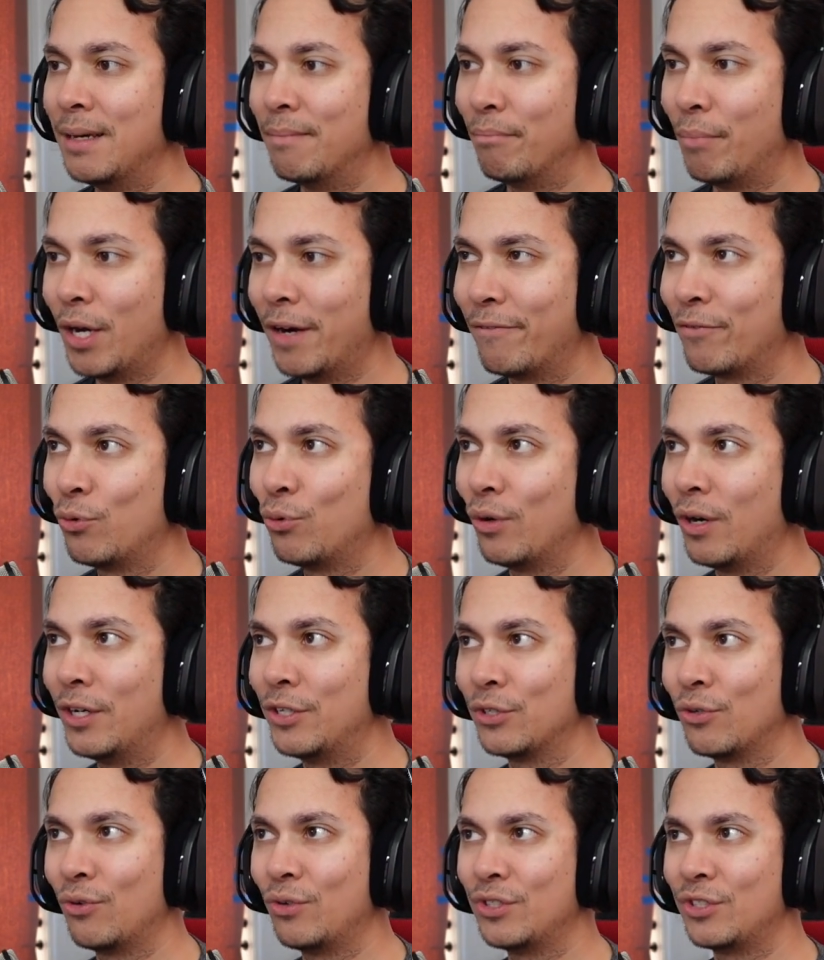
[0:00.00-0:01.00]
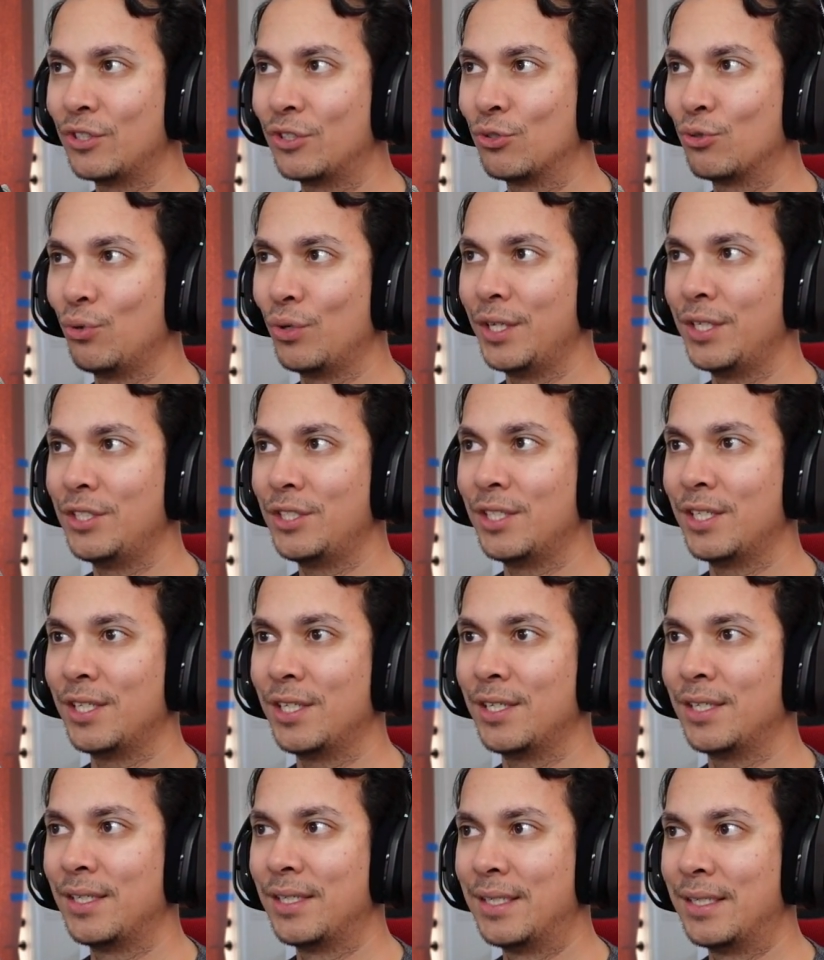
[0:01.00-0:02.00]
But of course, of course the school is
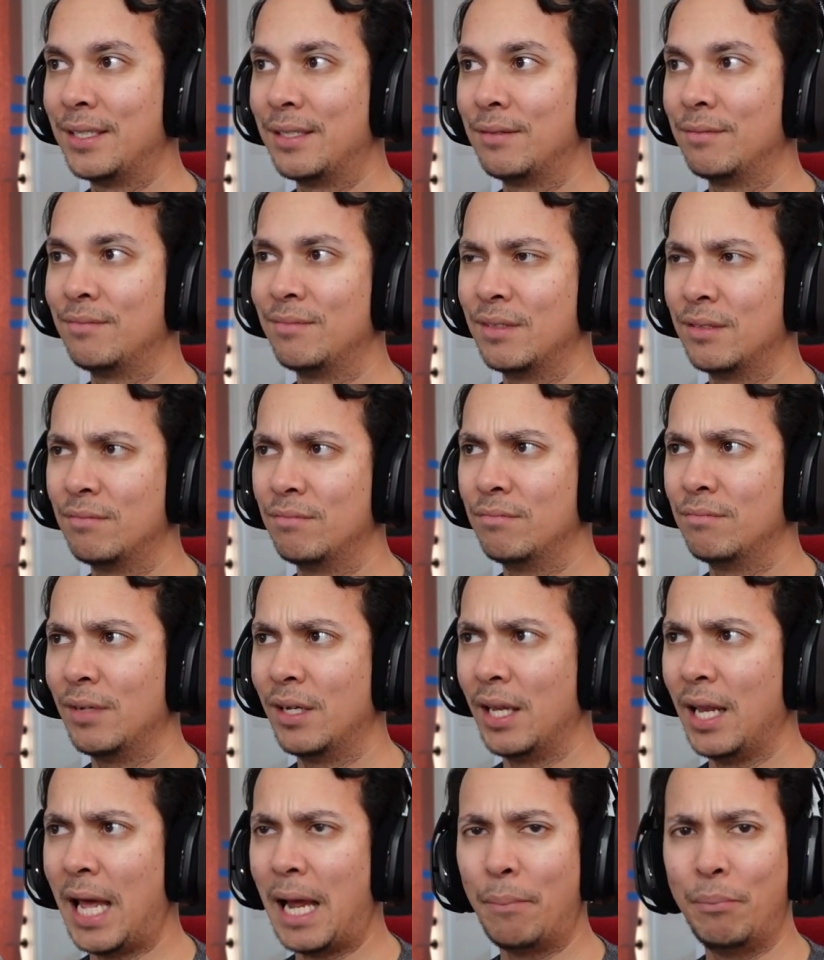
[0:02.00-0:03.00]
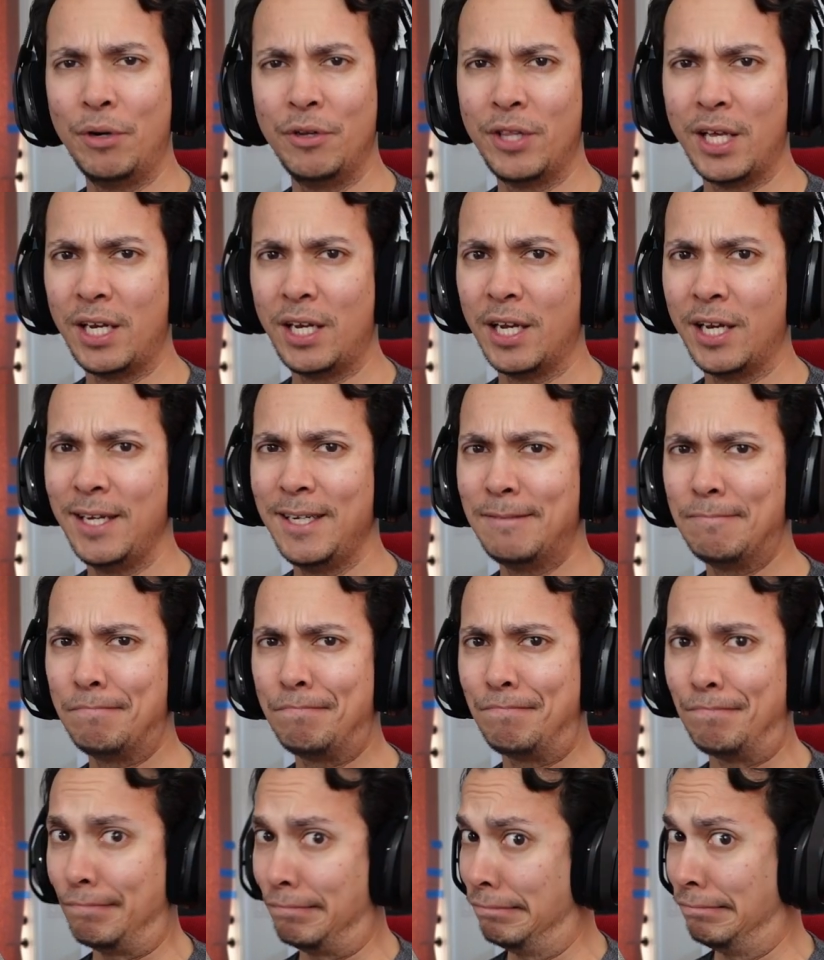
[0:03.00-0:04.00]
uh, a labyrinth at night,
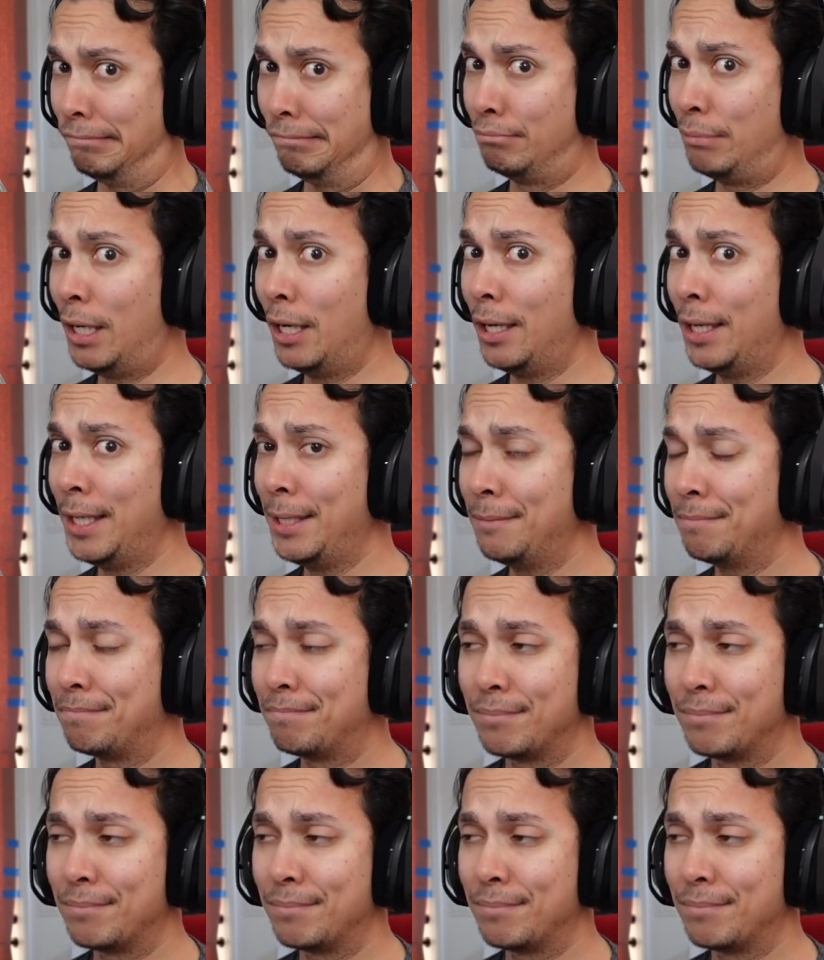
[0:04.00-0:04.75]
apparently.